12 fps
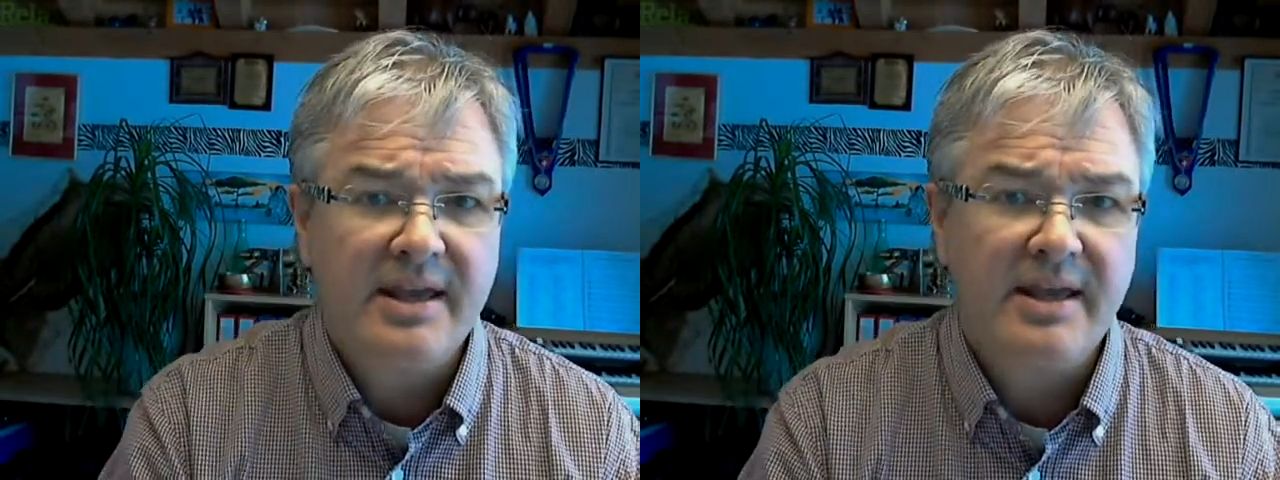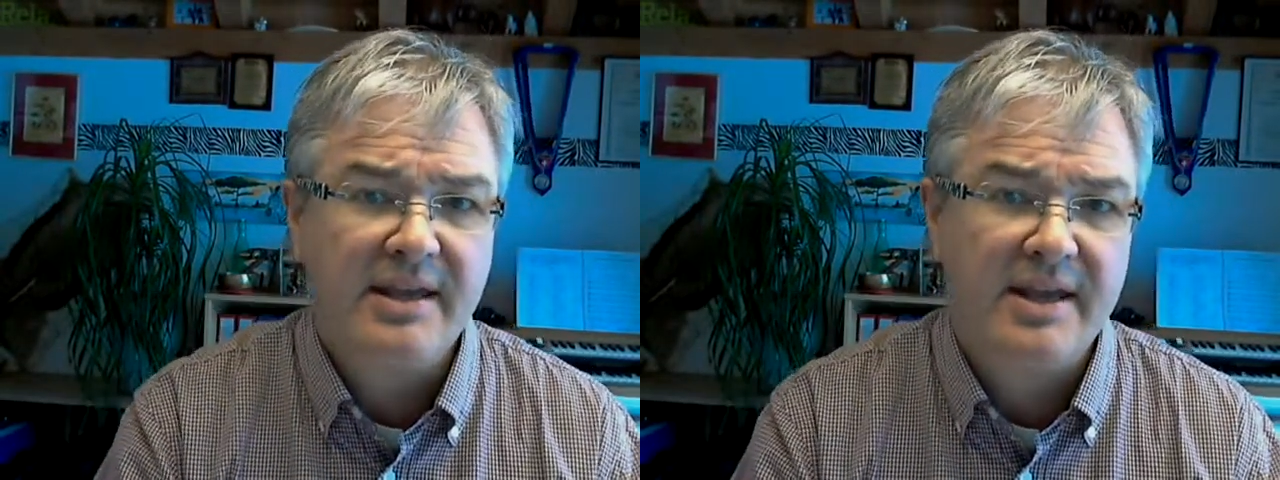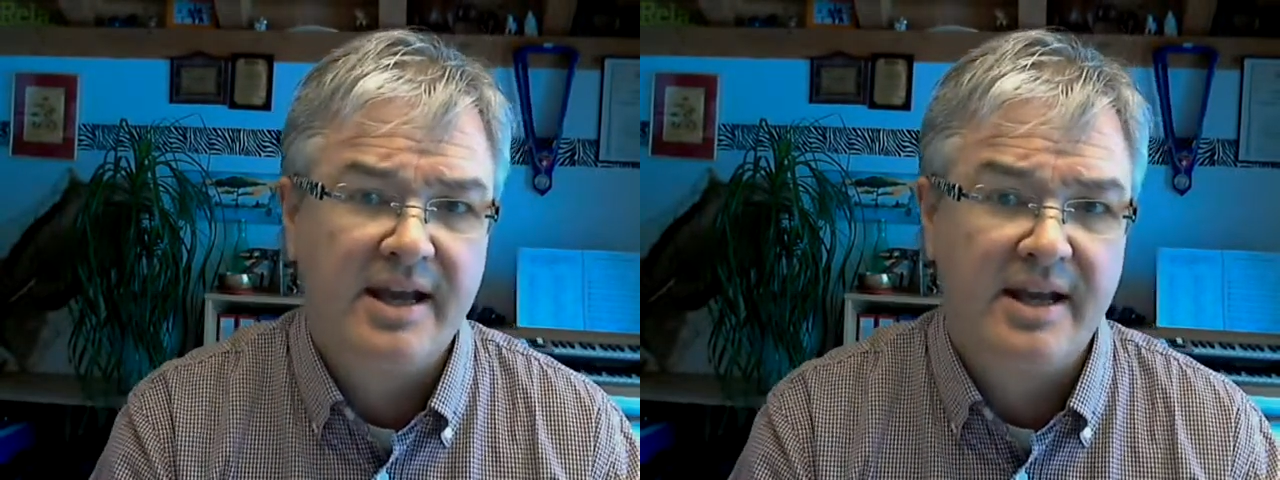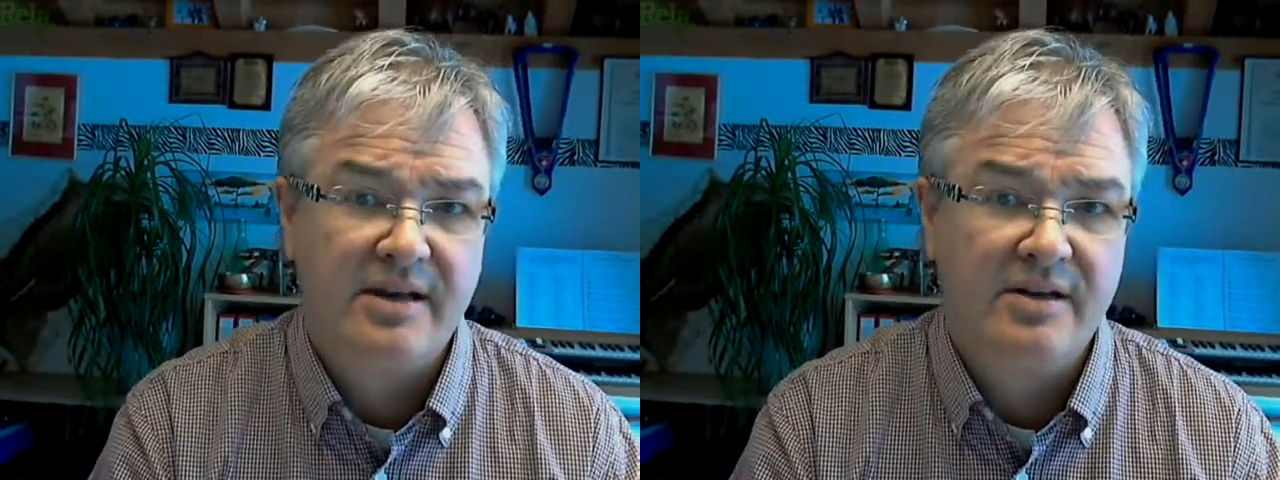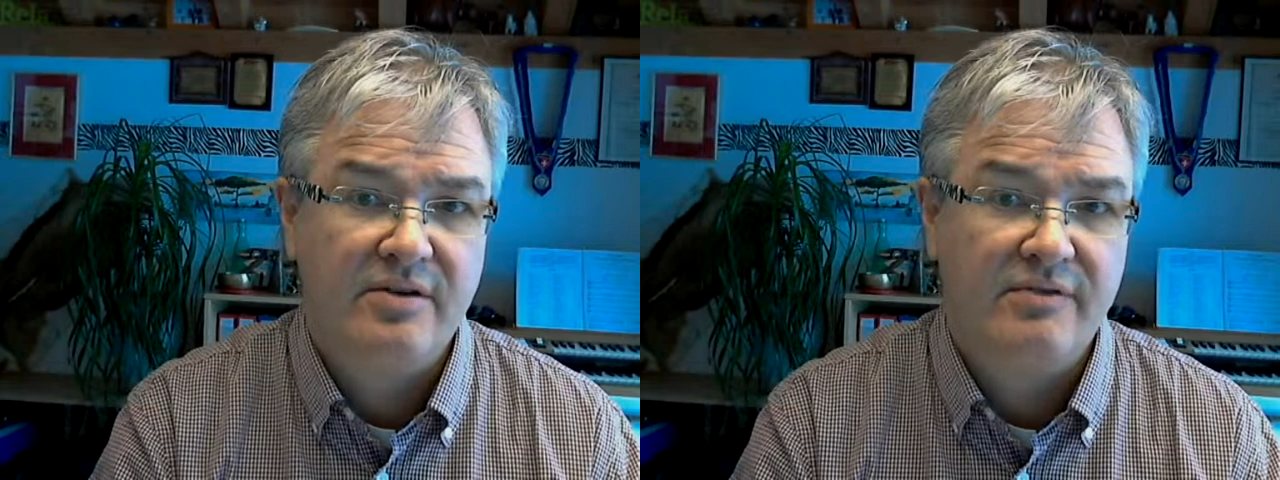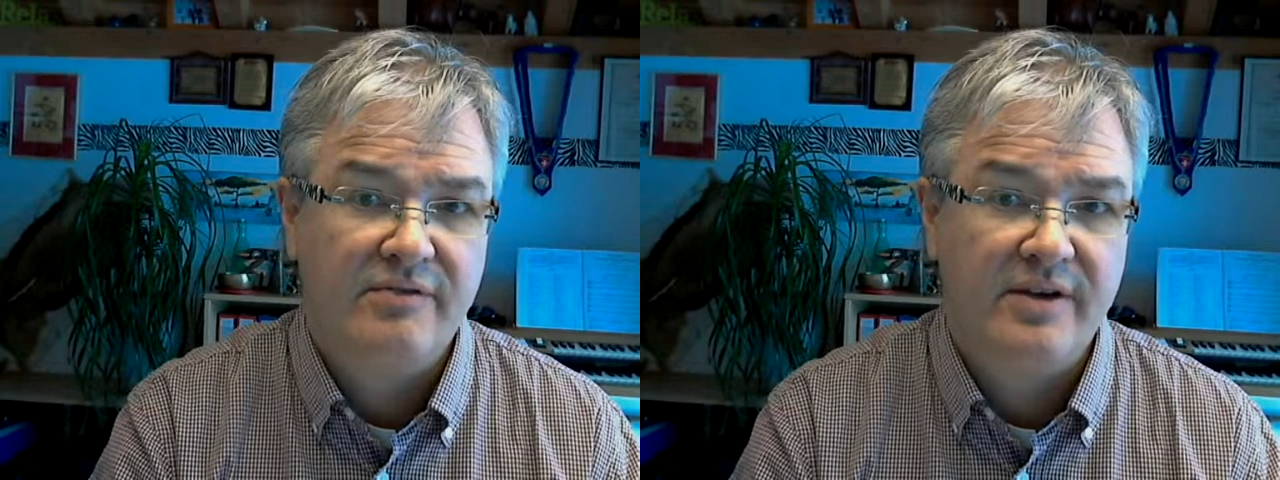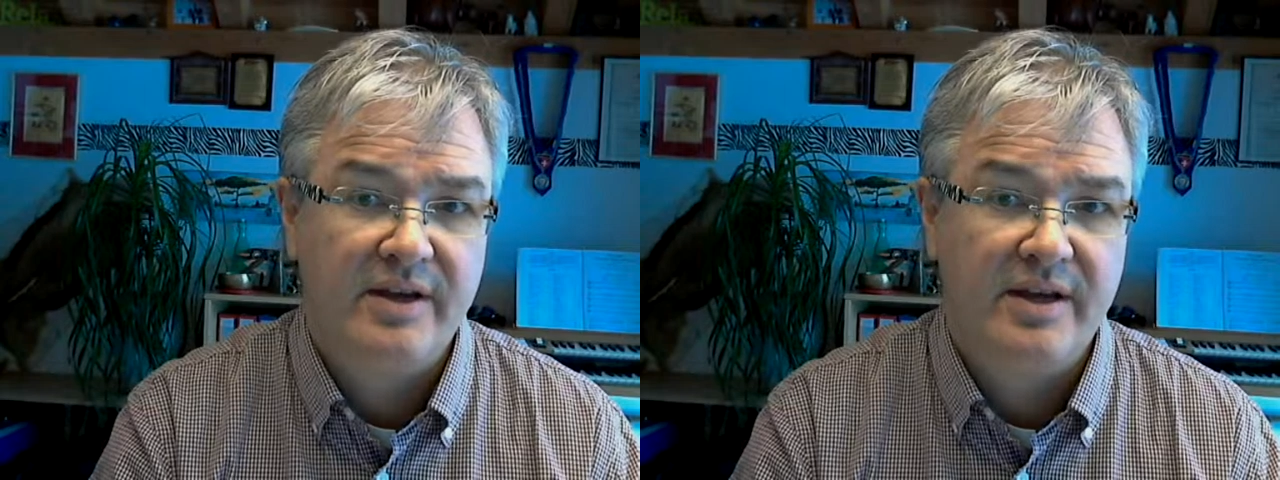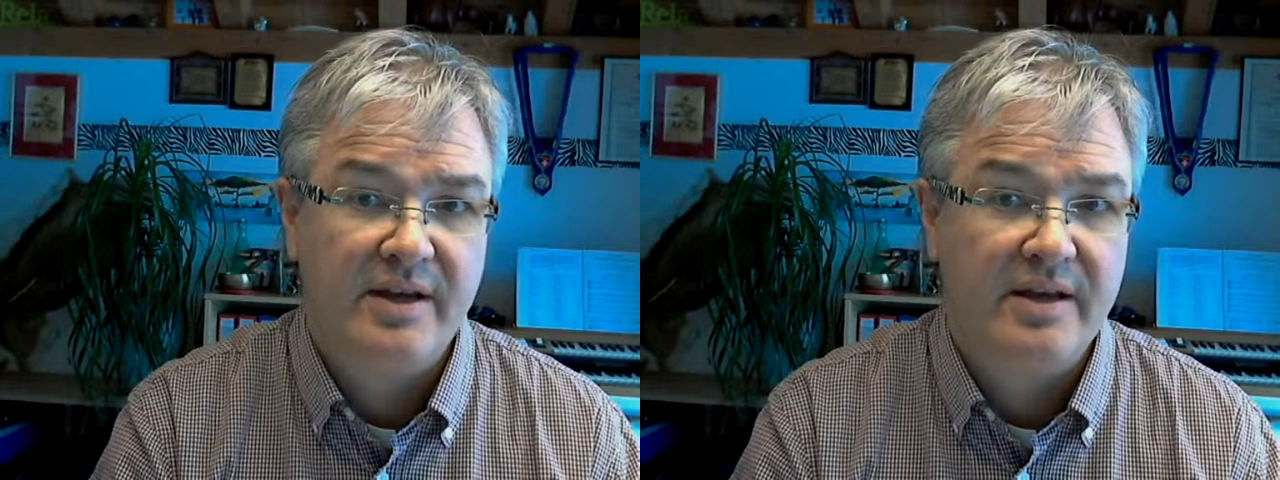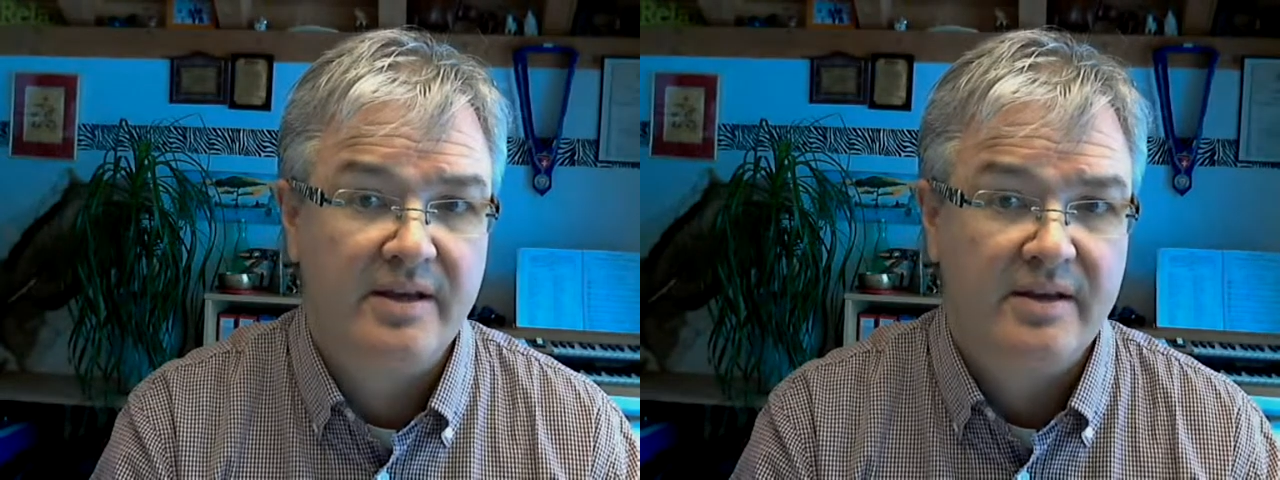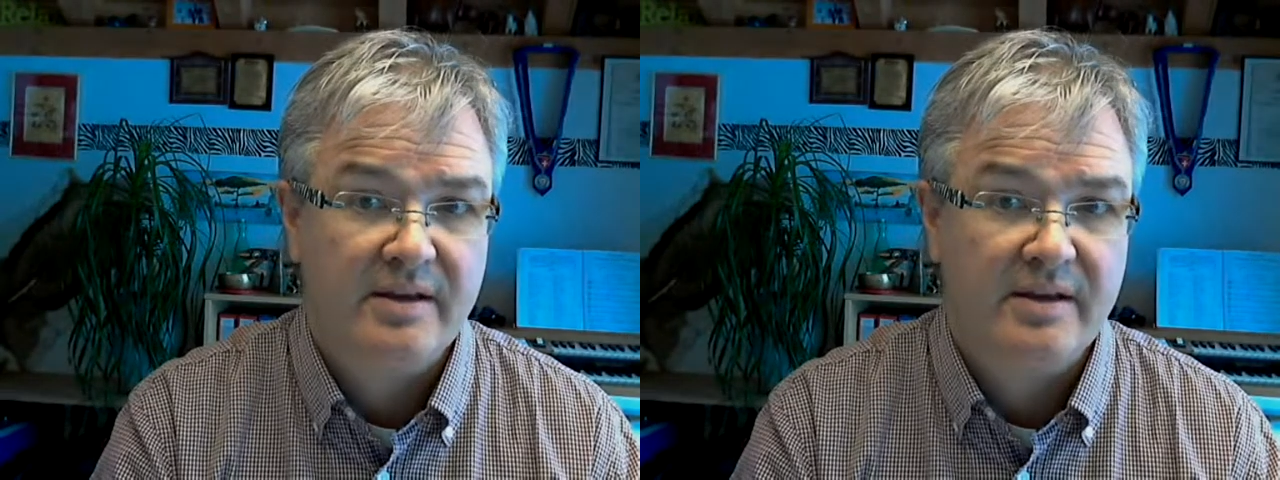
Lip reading: a kind of a